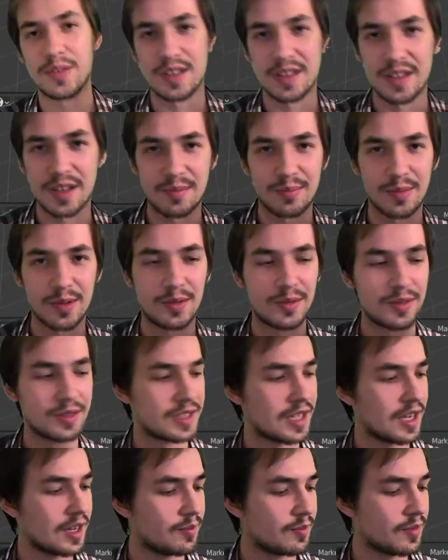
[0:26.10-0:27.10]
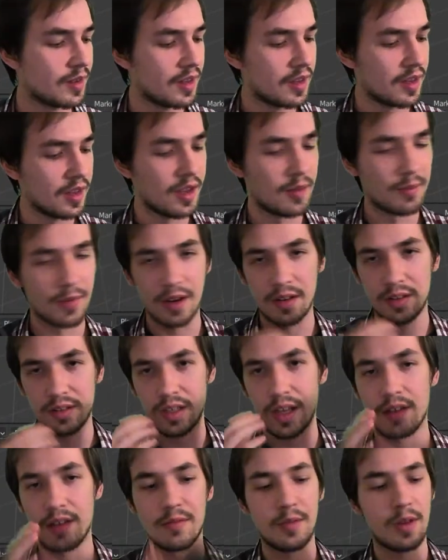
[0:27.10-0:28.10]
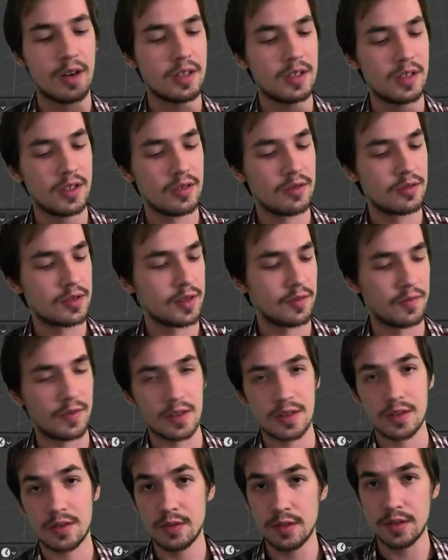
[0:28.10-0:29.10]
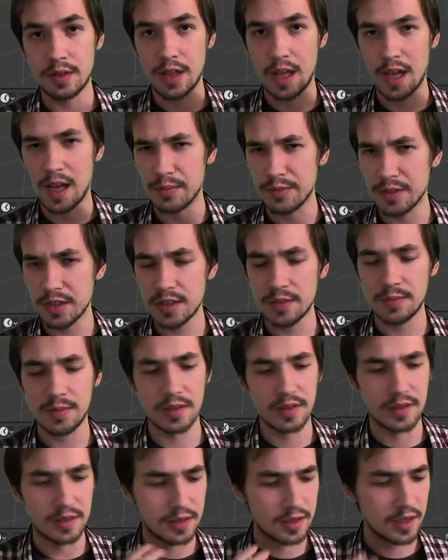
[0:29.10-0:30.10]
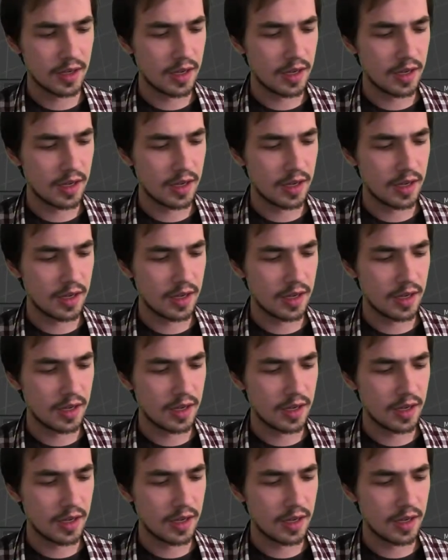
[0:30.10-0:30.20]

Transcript: it up the whole time. But I wanted to use a physical object because